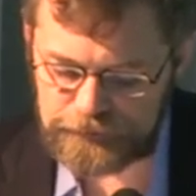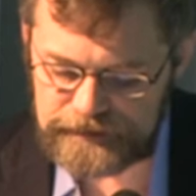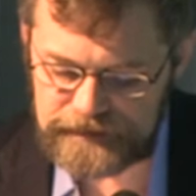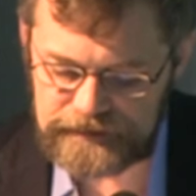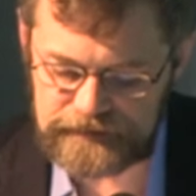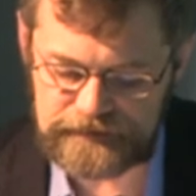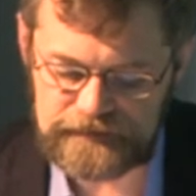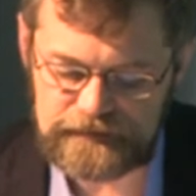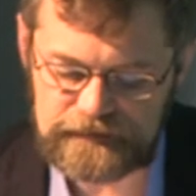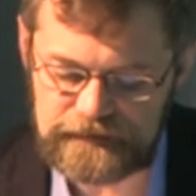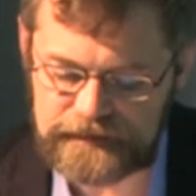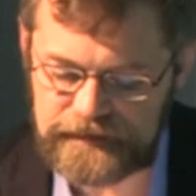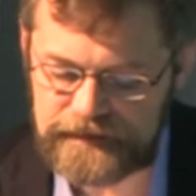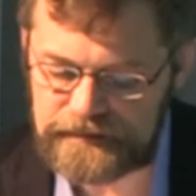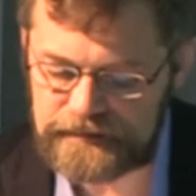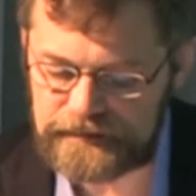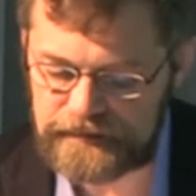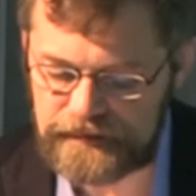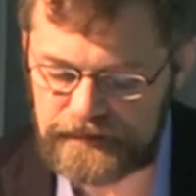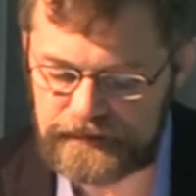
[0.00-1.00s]
take this
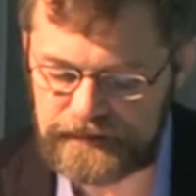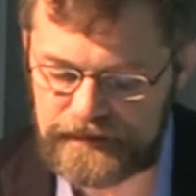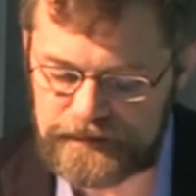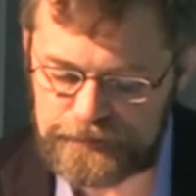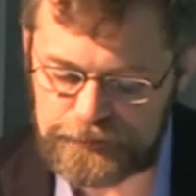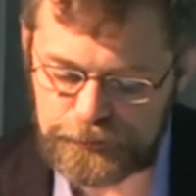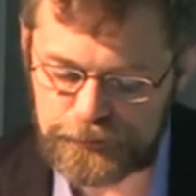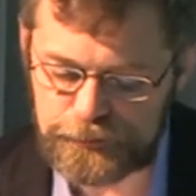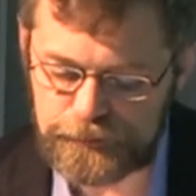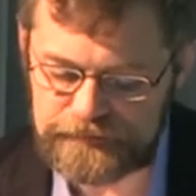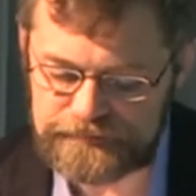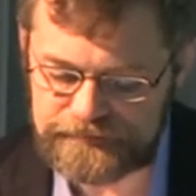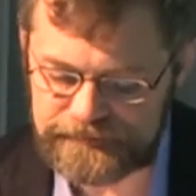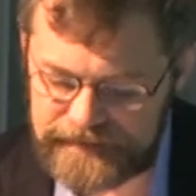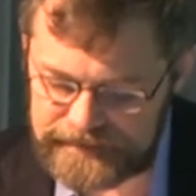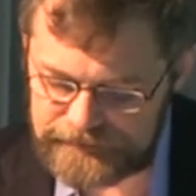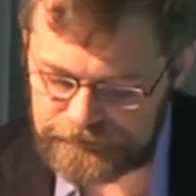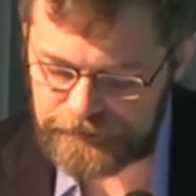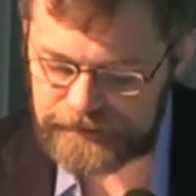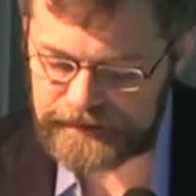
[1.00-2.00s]
data and then you do a
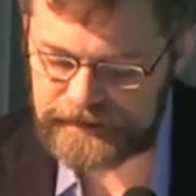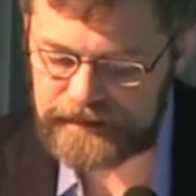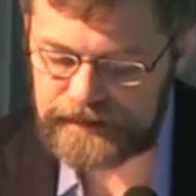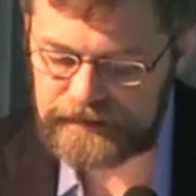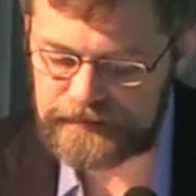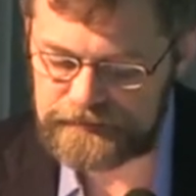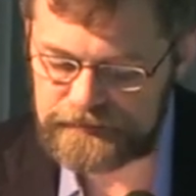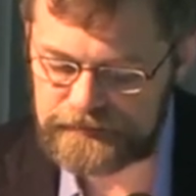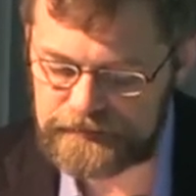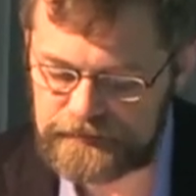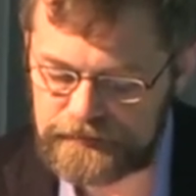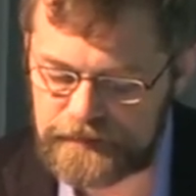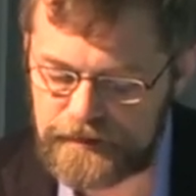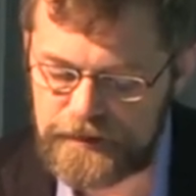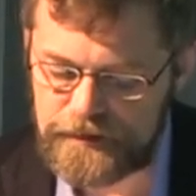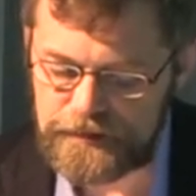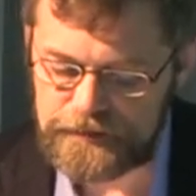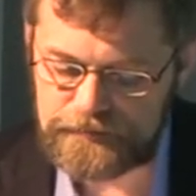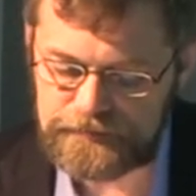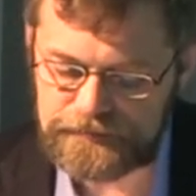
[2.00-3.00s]
factor analysis,
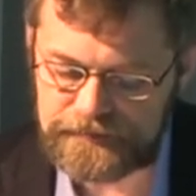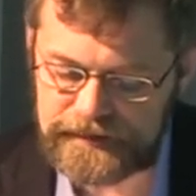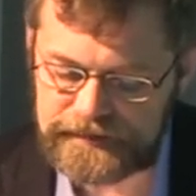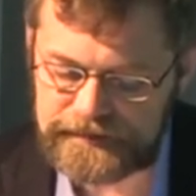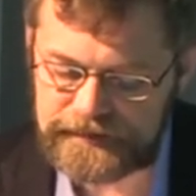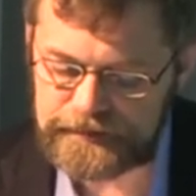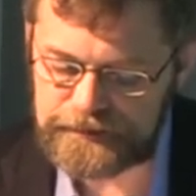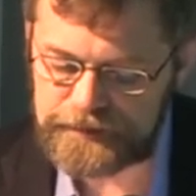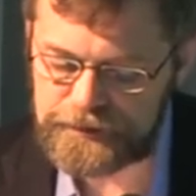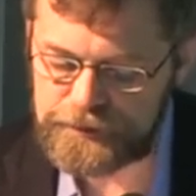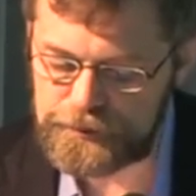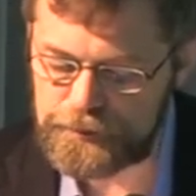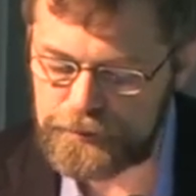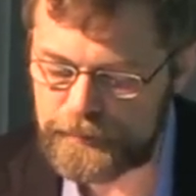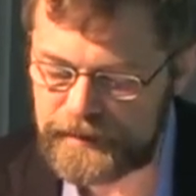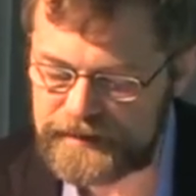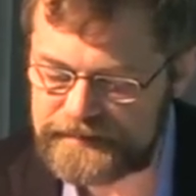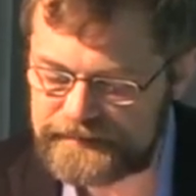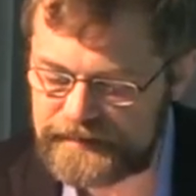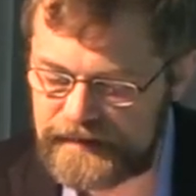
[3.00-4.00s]
you find that
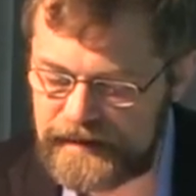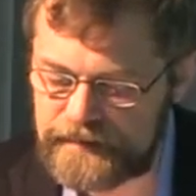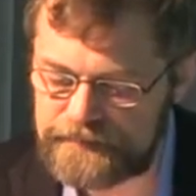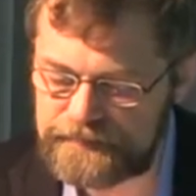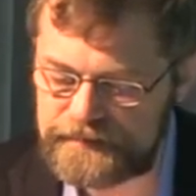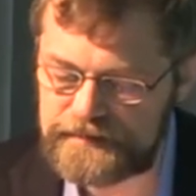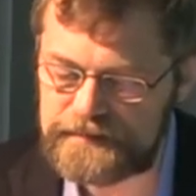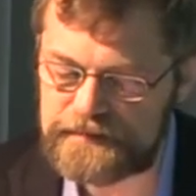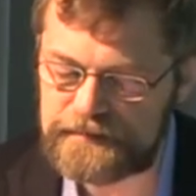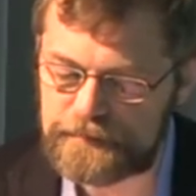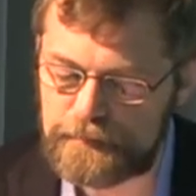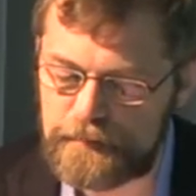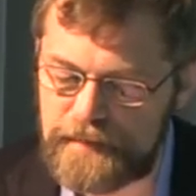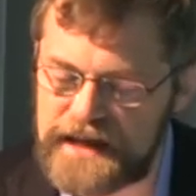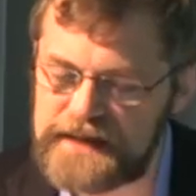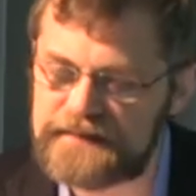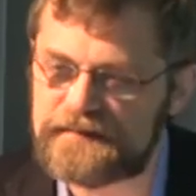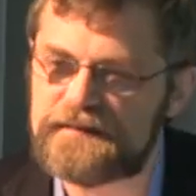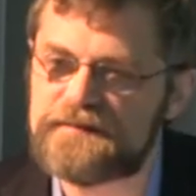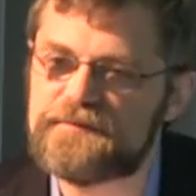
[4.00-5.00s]
humans have this
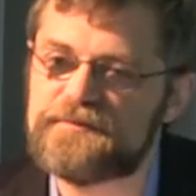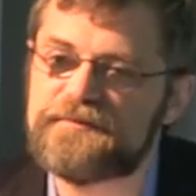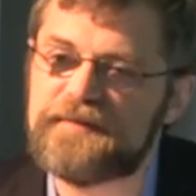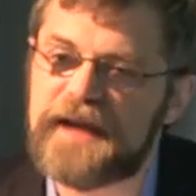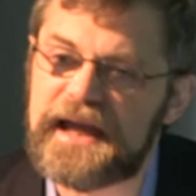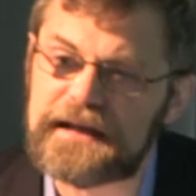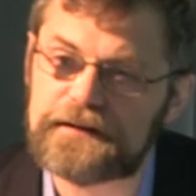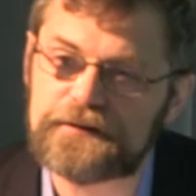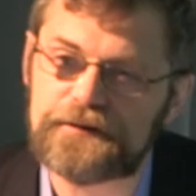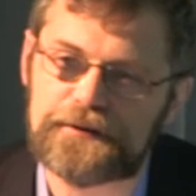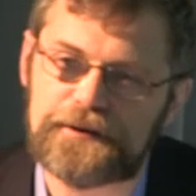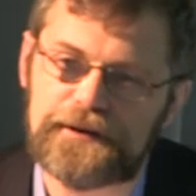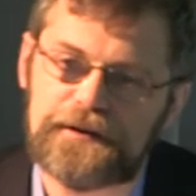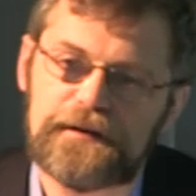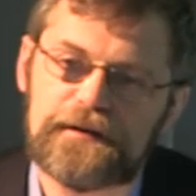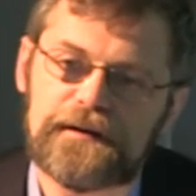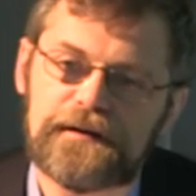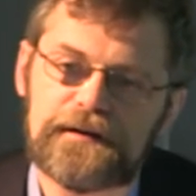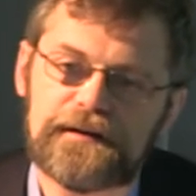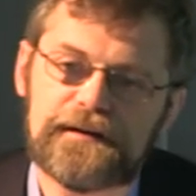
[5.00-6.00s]
massive factor
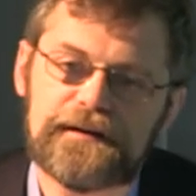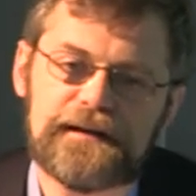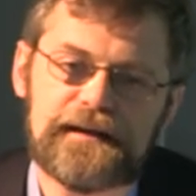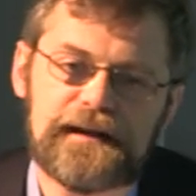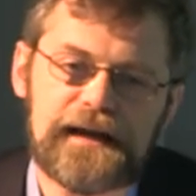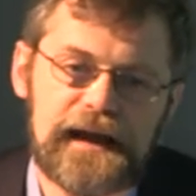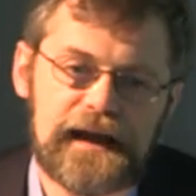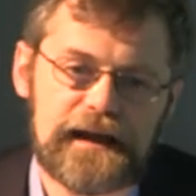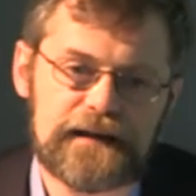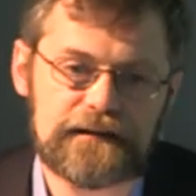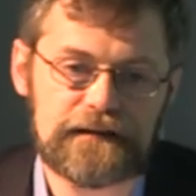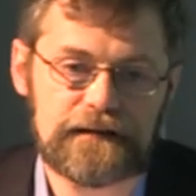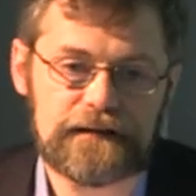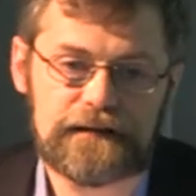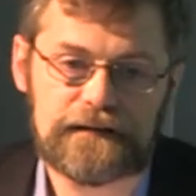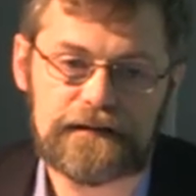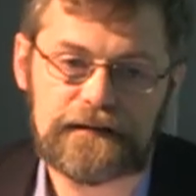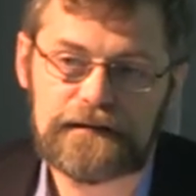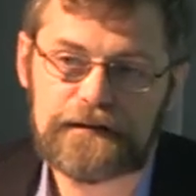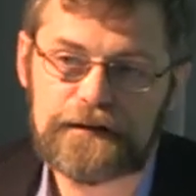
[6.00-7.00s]
that
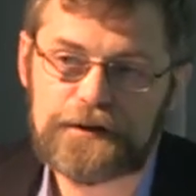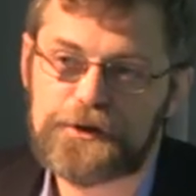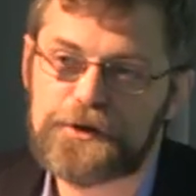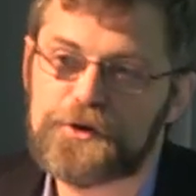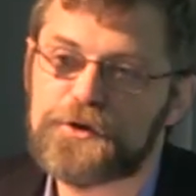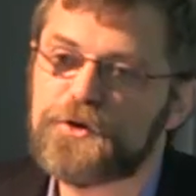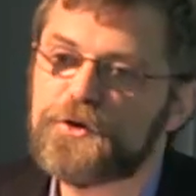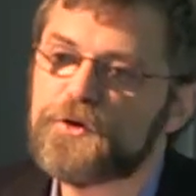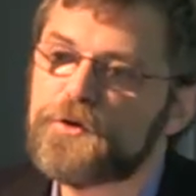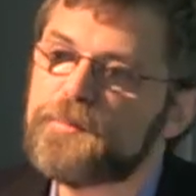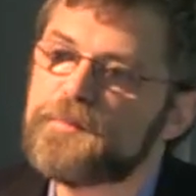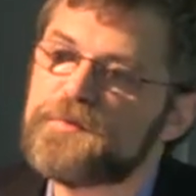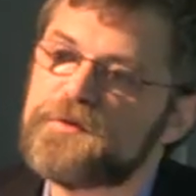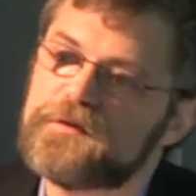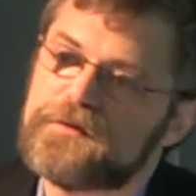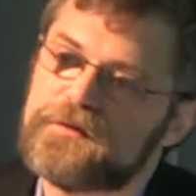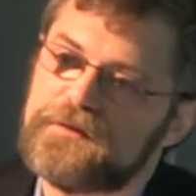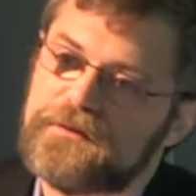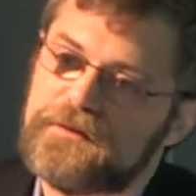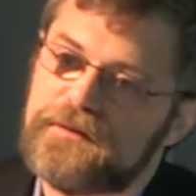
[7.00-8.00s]

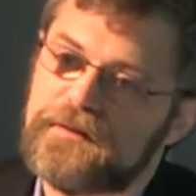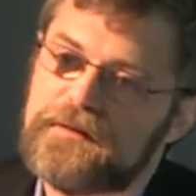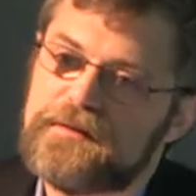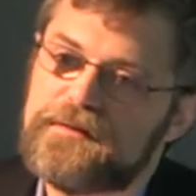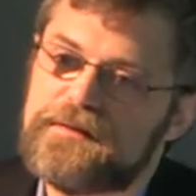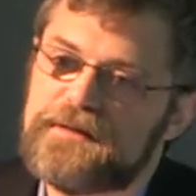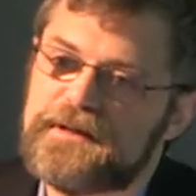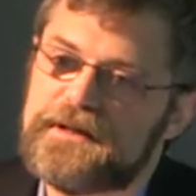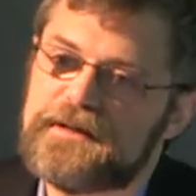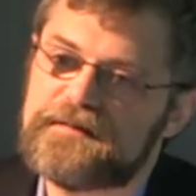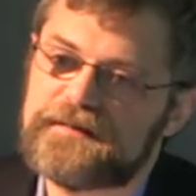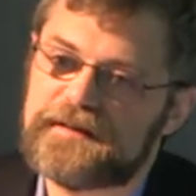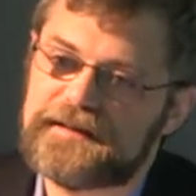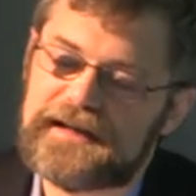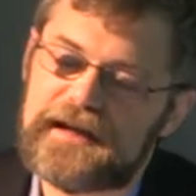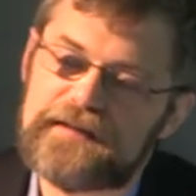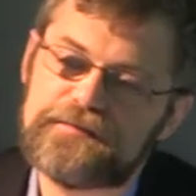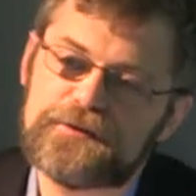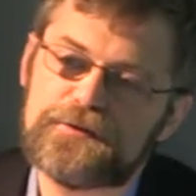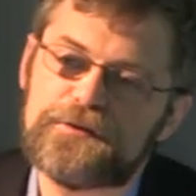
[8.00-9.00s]
groups things
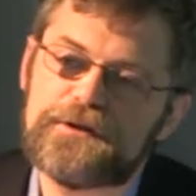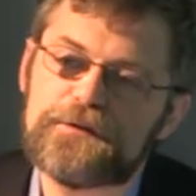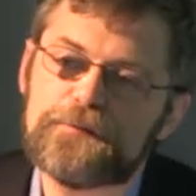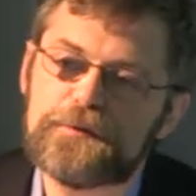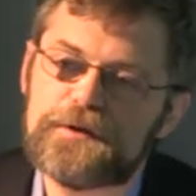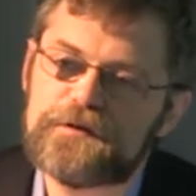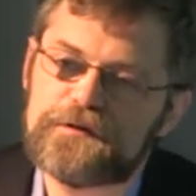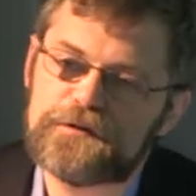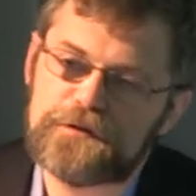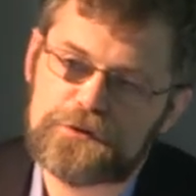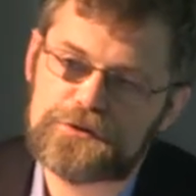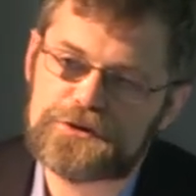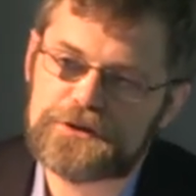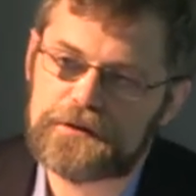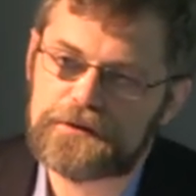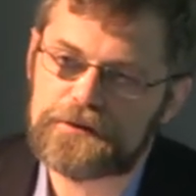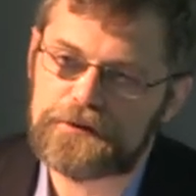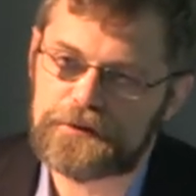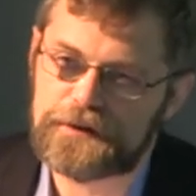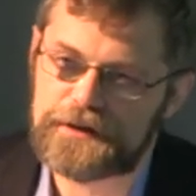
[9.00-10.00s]
that have to do with
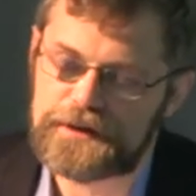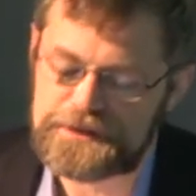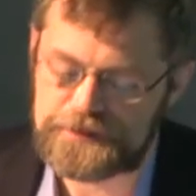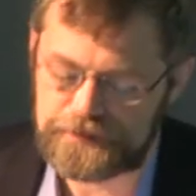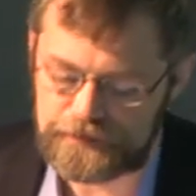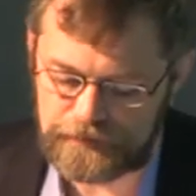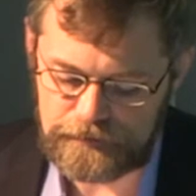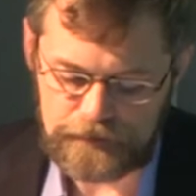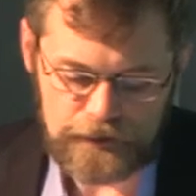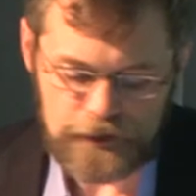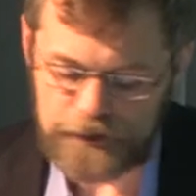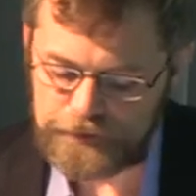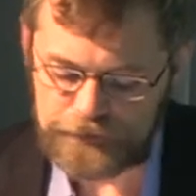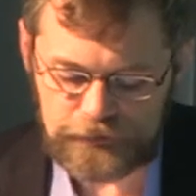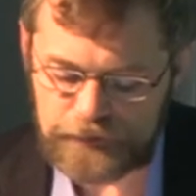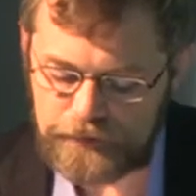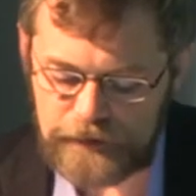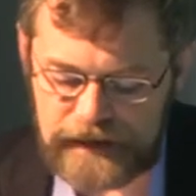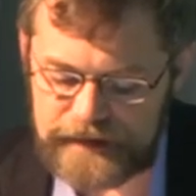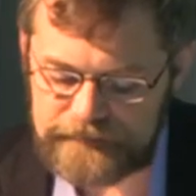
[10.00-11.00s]
social cognition.
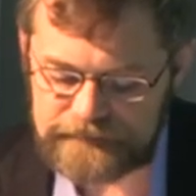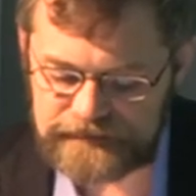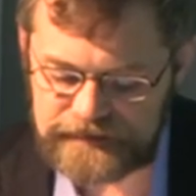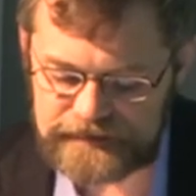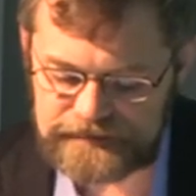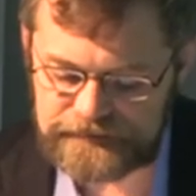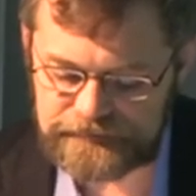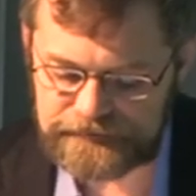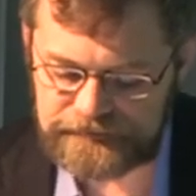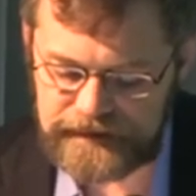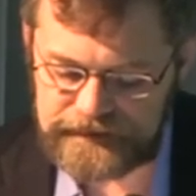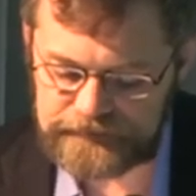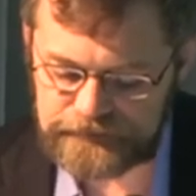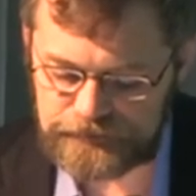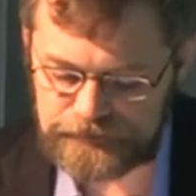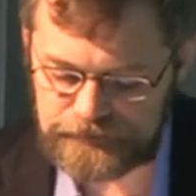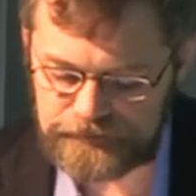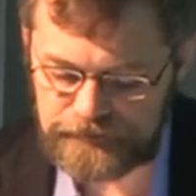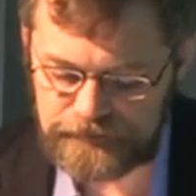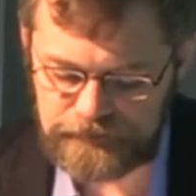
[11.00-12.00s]
You don't have such a
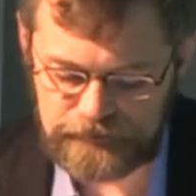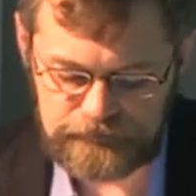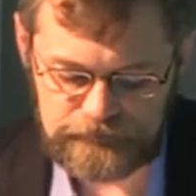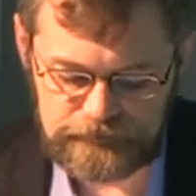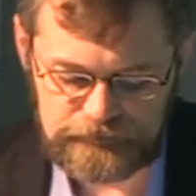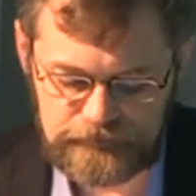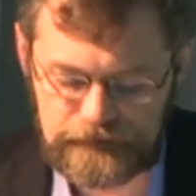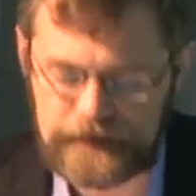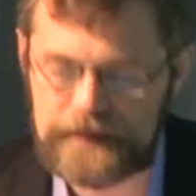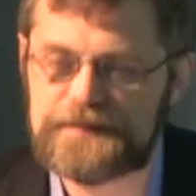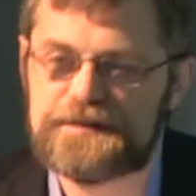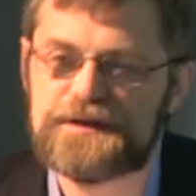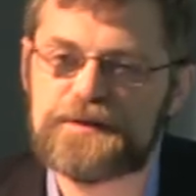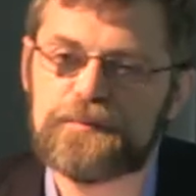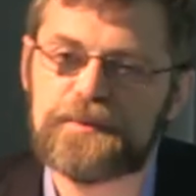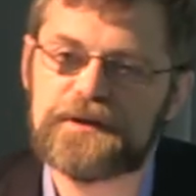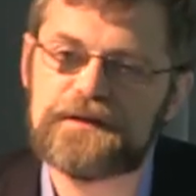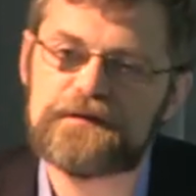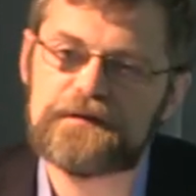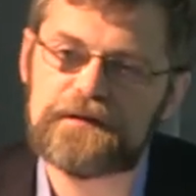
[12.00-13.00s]
factor in
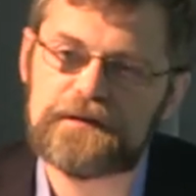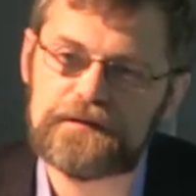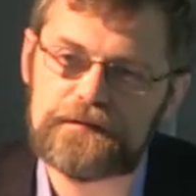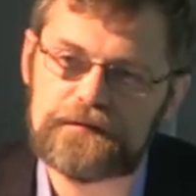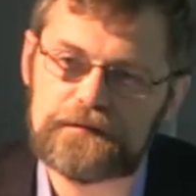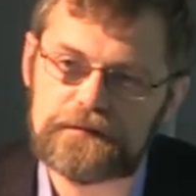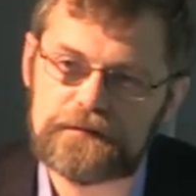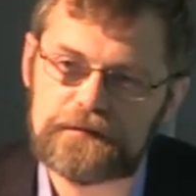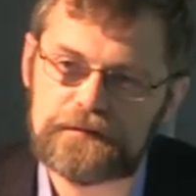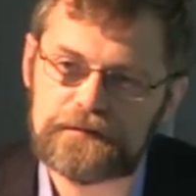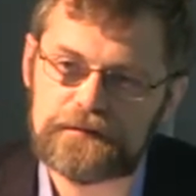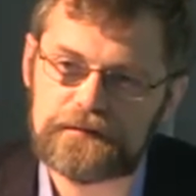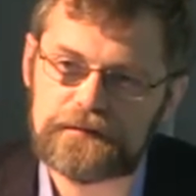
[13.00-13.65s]
chimpanzees.